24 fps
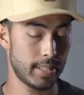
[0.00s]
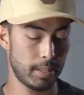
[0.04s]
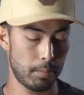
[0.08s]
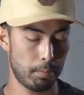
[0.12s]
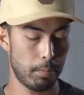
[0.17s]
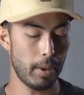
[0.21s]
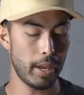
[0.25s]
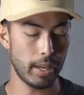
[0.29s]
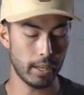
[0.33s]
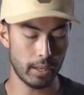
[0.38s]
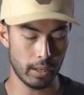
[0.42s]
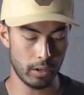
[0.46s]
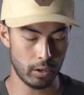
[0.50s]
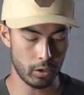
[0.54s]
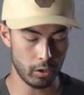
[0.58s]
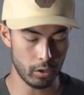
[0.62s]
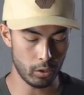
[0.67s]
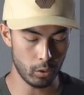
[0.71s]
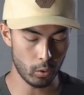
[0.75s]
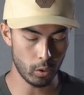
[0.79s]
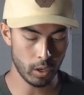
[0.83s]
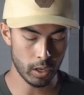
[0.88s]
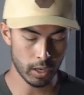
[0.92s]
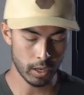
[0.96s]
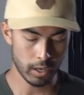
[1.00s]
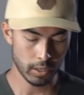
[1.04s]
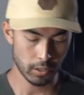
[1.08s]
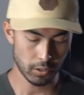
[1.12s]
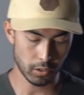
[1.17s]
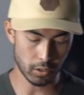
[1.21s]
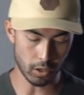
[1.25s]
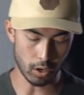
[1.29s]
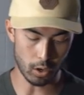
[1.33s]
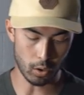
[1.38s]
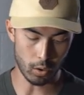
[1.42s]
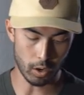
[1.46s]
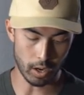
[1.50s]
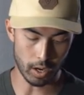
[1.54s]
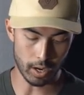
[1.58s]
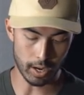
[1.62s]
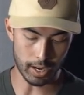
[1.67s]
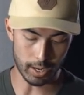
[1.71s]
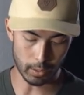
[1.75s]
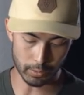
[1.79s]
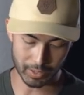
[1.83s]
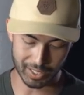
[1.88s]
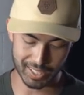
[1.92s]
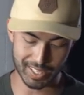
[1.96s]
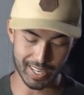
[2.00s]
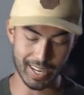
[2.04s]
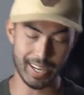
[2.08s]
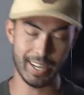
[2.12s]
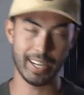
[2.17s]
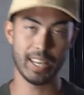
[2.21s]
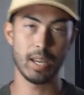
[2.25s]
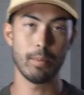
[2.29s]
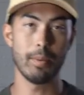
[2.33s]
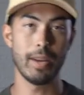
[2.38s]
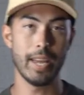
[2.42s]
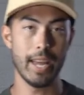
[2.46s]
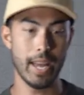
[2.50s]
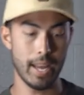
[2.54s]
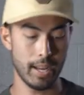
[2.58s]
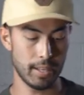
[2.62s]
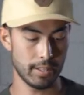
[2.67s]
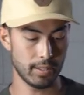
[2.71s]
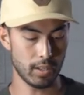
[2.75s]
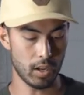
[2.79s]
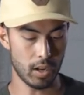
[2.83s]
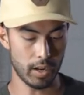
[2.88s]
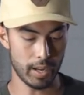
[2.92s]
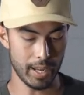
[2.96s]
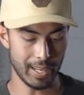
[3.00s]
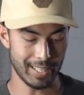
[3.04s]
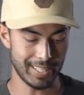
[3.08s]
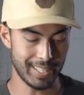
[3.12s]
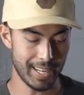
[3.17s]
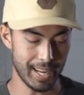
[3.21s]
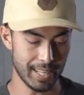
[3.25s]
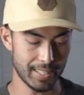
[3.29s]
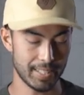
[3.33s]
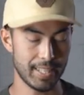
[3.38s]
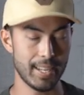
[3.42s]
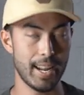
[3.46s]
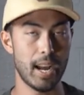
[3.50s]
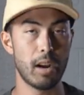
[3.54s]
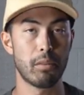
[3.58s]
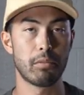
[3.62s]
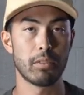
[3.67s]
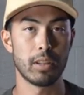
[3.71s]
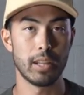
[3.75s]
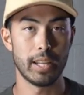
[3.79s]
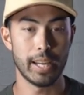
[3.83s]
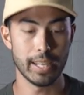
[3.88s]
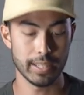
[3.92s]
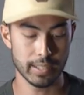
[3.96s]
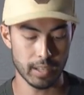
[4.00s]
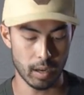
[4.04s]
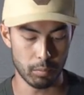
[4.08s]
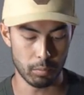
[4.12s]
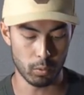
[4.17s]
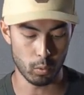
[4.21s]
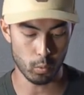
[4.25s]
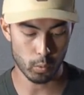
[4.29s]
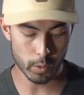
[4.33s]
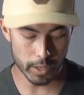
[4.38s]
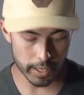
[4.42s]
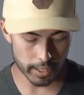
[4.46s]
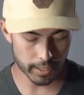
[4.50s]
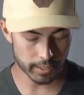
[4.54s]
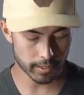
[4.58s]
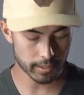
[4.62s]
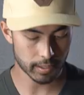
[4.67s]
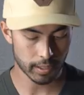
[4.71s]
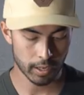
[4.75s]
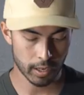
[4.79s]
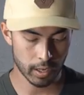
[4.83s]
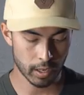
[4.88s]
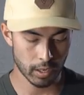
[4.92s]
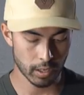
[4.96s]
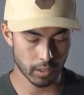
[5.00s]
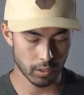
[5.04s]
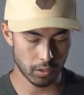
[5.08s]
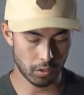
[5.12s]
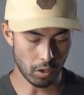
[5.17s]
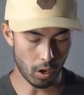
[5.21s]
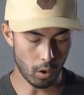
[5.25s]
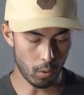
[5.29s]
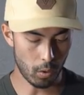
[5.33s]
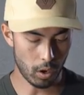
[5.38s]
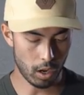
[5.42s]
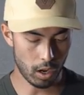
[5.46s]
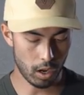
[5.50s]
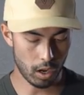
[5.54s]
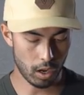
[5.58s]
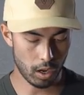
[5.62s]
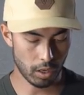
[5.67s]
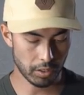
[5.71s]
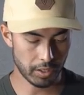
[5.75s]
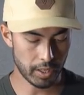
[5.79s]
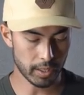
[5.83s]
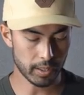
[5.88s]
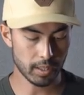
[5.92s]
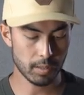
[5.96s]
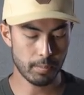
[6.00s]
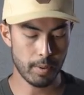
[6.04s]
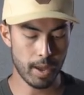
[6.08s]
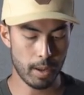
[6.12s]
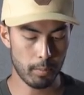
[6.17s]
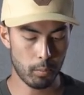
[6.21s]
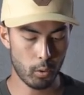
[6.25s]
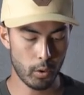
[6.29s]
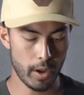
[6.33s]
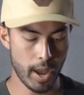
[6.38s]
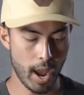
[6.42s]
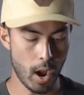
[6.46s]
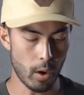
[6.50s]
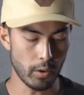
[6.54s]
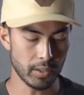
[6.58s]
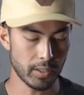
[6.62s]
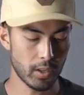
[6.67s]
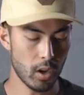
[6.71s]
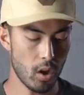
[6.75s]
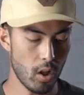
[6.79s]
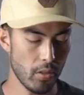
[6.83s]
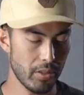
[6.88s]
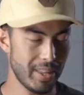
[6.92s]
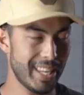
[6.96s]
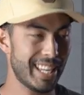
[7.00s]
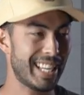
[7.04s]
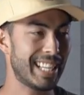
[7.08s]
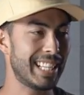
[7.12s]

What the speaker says: spanking new, so I was excited to get my hands on it and test it out for the last couple weeks. So check this bad boy out. It's called the